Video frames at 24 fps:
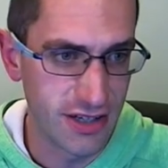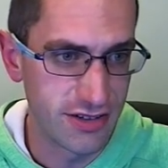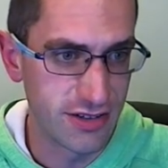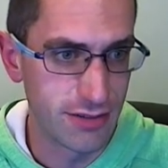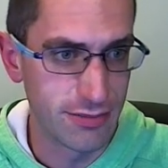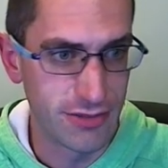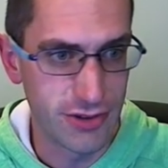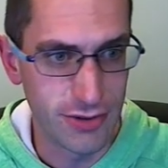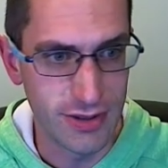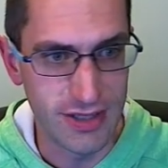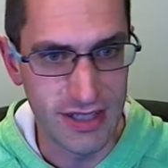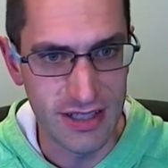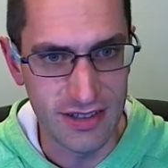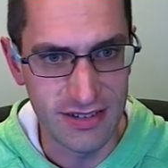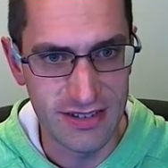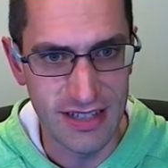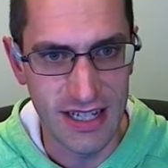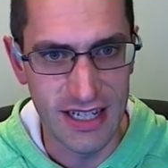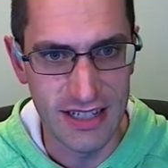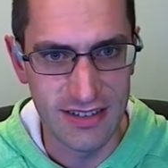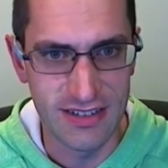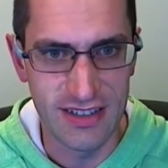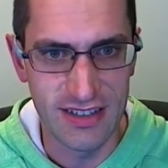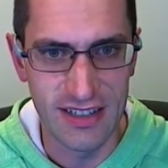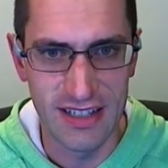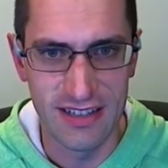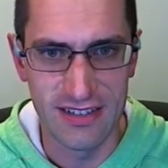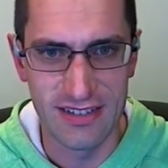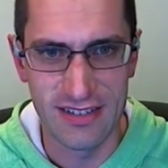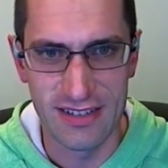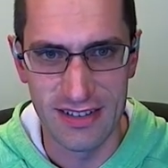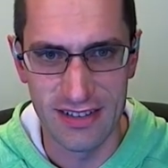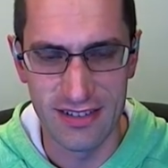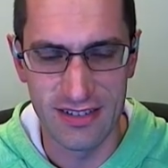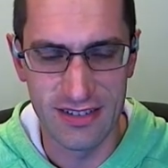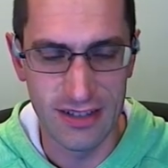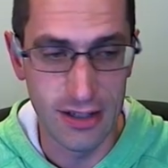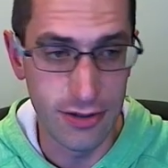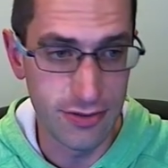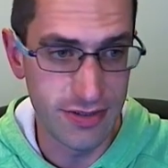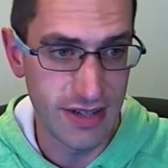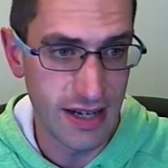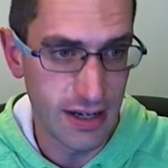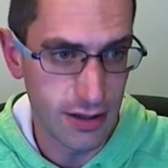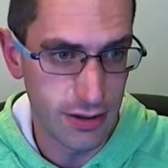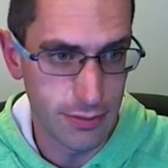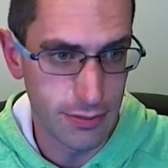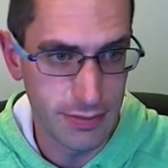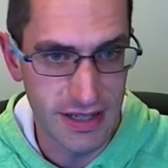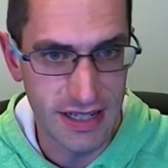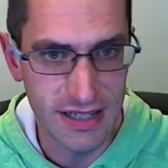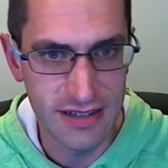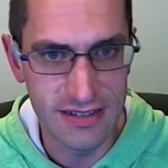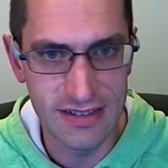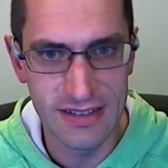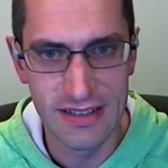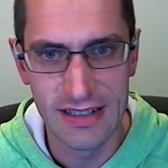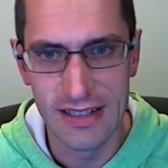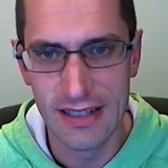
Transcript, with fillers: I'm doing these days has kind of slowed down a bit.